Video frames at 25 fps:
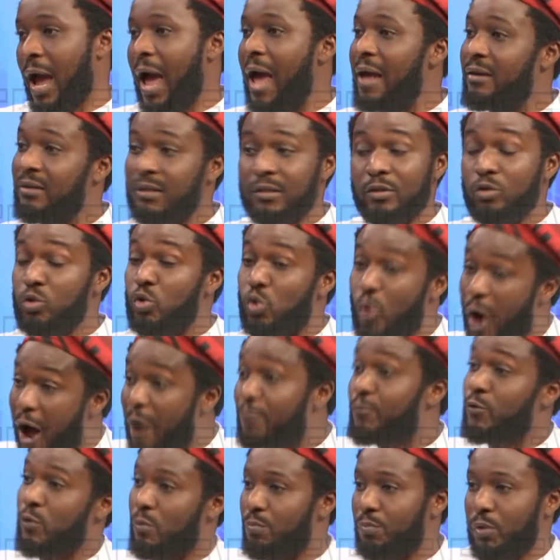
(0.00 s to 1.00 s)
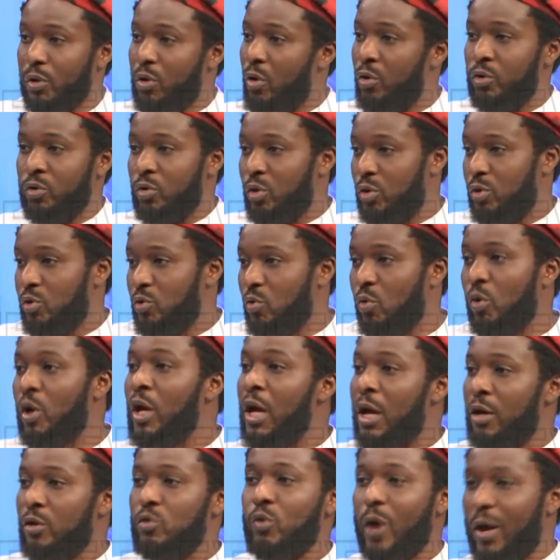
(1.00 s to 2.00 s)
And you have to be on your toe.
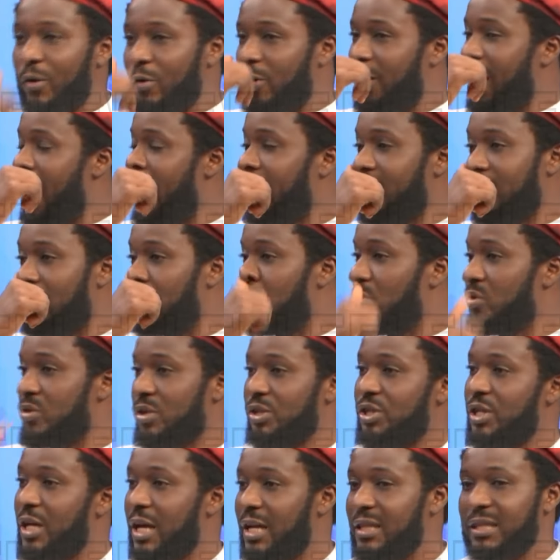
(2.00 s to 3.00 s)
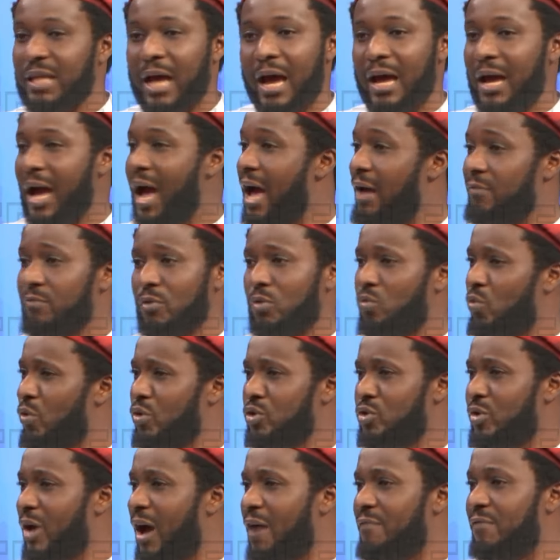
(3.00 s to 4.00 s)
You are not like a musician that ha
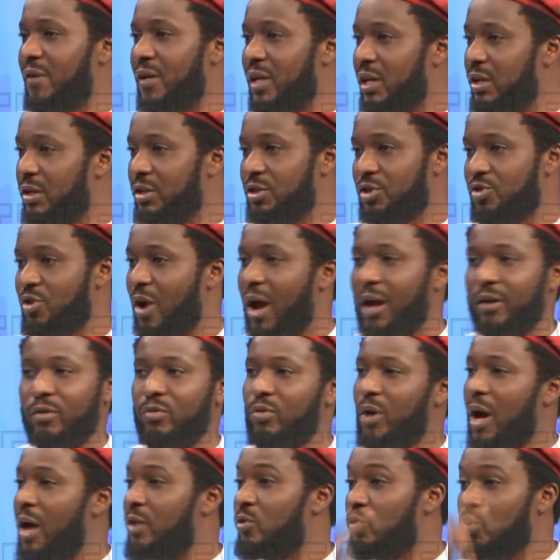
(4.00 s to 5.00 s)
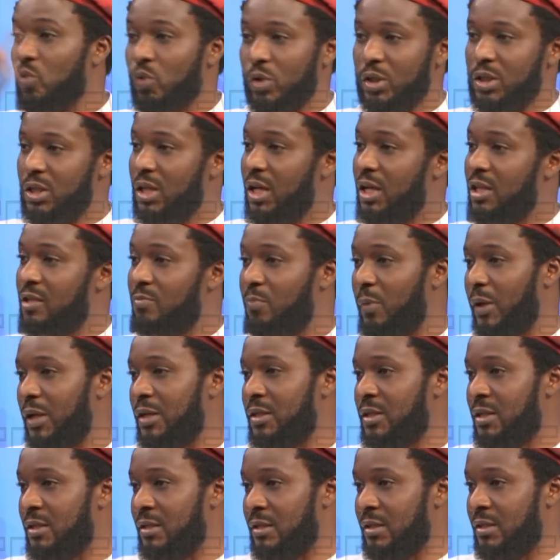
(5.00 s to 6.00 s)
once you have a hit track, you can do it eight
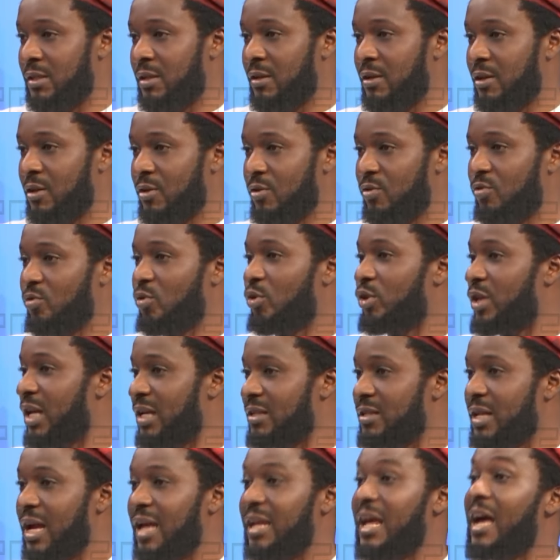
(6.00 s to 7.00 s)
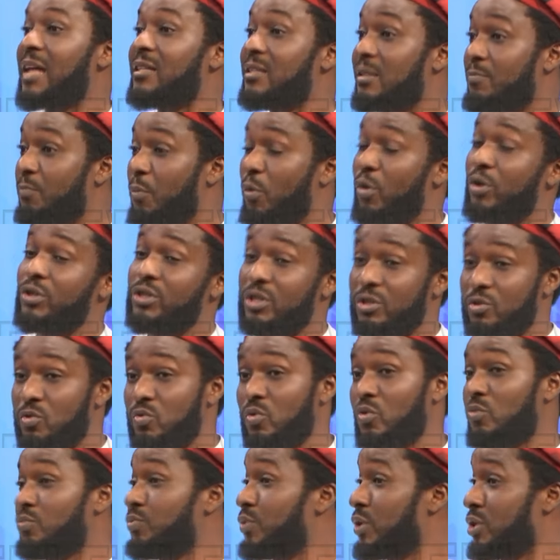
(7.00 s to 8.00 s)
places. You understand? At the point,
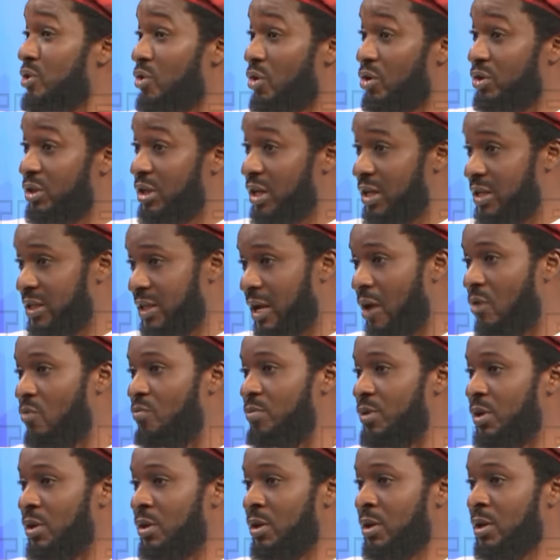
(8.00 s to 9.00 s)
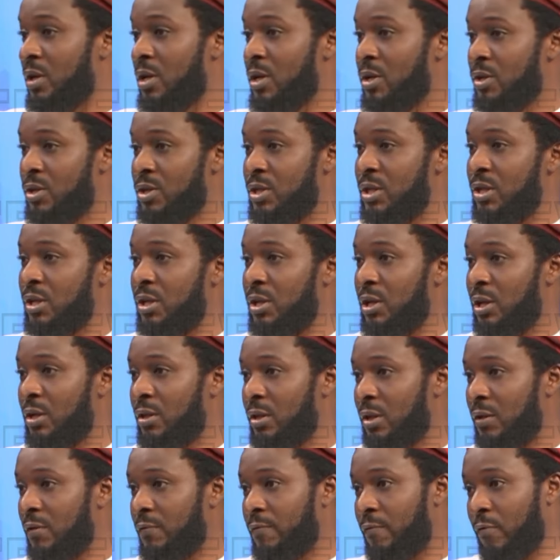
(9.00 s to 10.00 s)
it will be the audience that will be singing
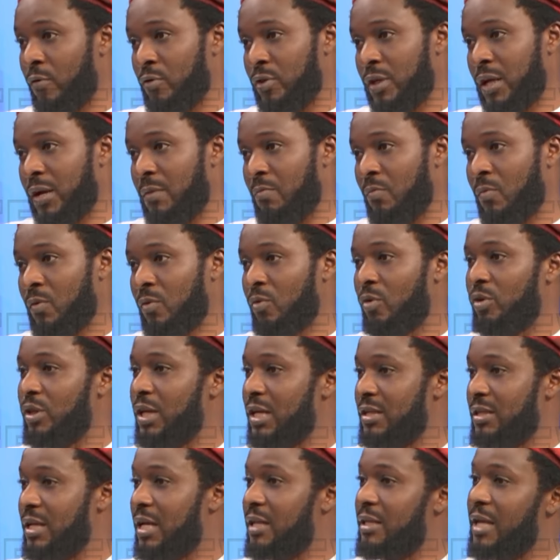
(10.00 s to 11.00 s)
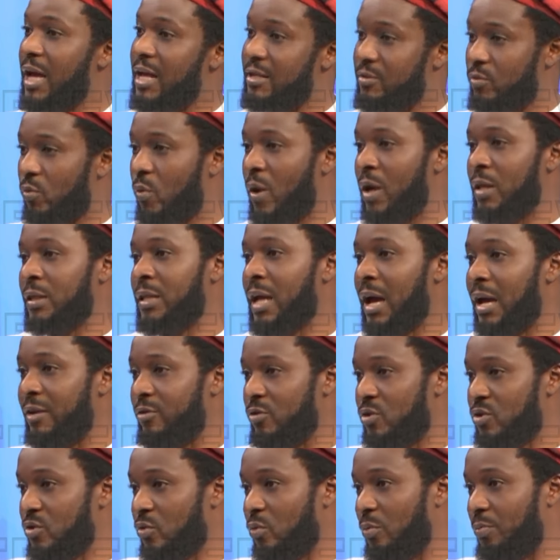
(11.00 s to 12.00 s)
it for, it for them. Mm. You understand? That's the one that
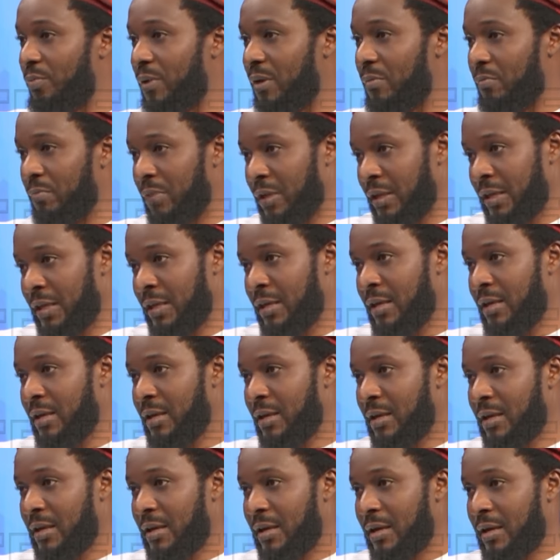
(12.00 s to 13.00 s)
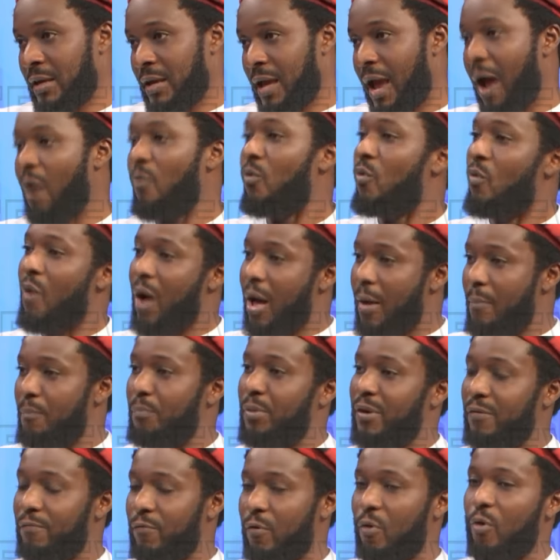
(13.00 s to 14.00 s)
used to pay me. I would go
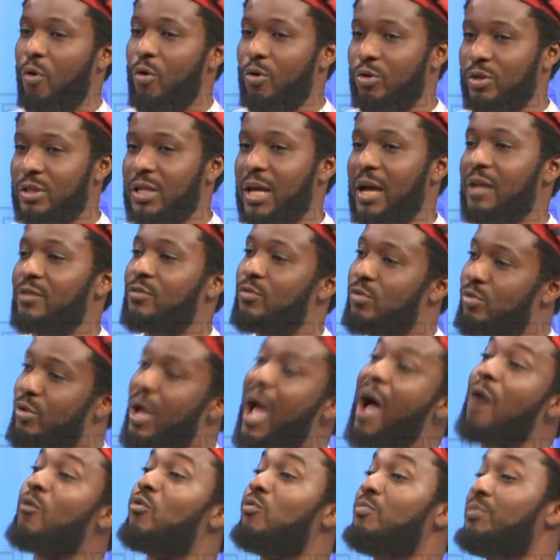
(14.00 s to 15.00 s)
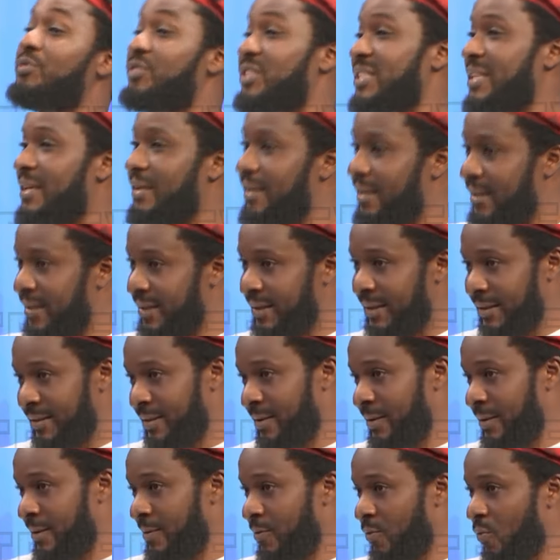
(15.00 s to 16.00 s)
and pay for concert, you, I will be singing it.
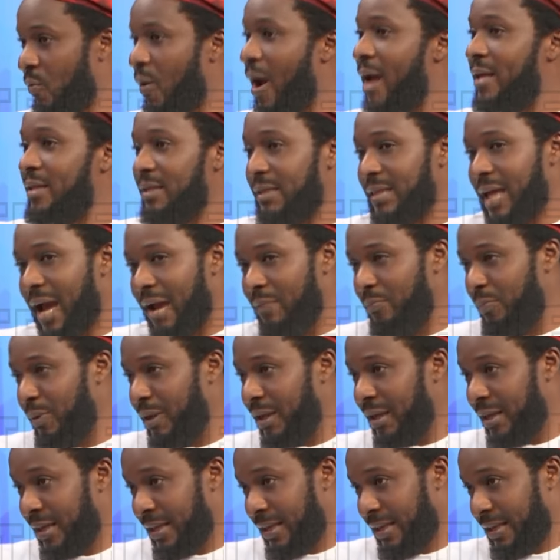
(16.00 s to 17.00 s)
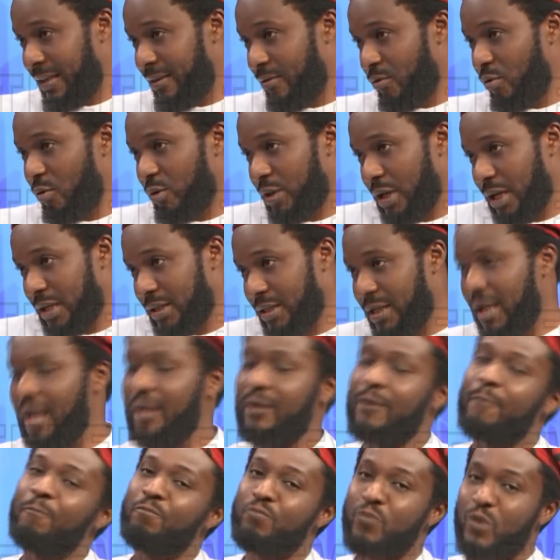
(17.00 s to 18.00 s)
Why did I pay? You
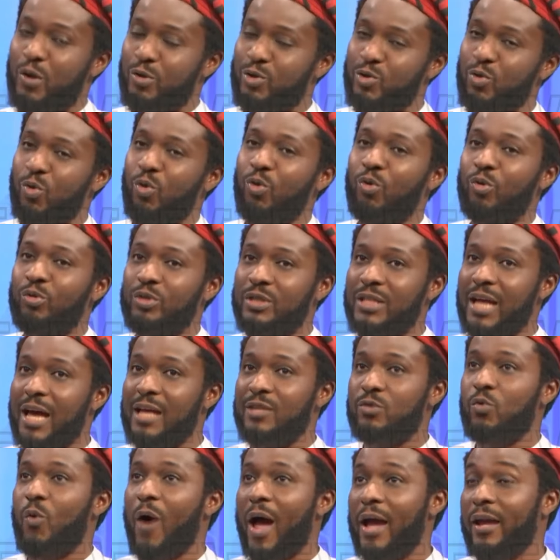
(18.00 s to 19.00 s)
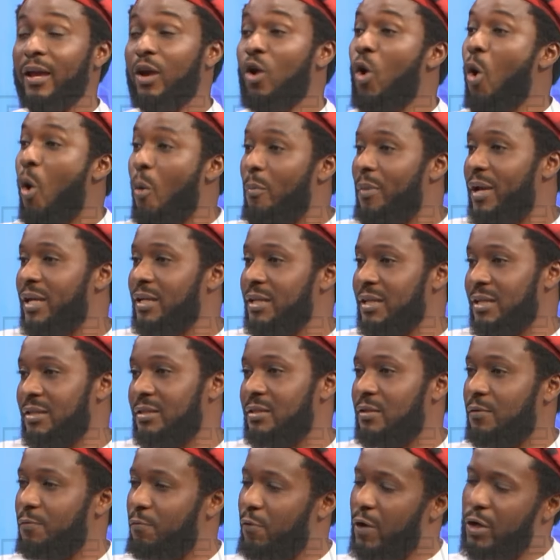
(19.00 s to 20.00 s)
understand? So that's why comedy
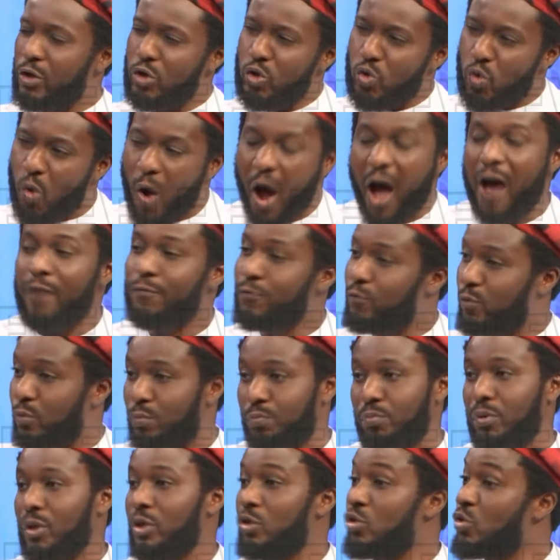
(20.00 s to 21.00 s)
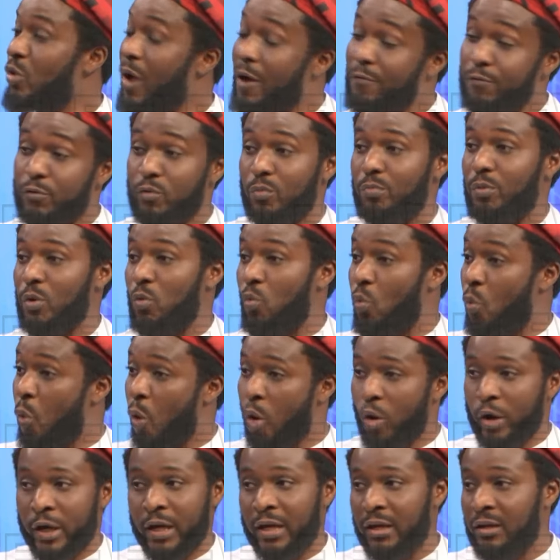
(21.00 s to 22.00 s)
is different. You have to be, you have to be
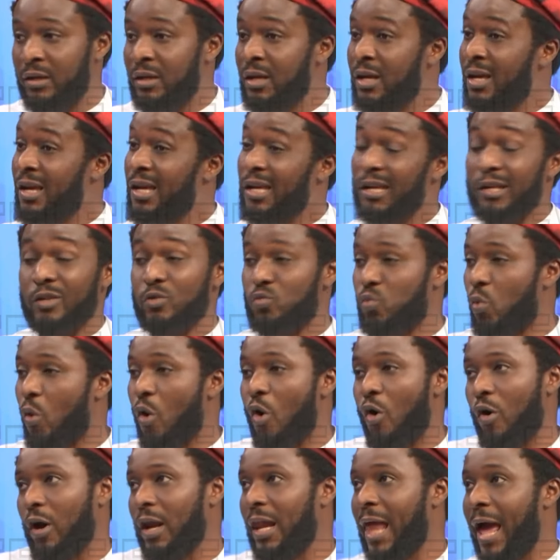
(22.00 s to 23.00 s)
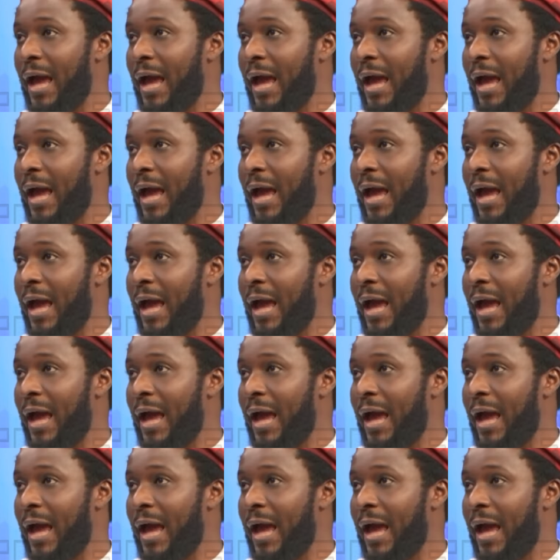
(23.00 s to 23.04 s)
working. It's work.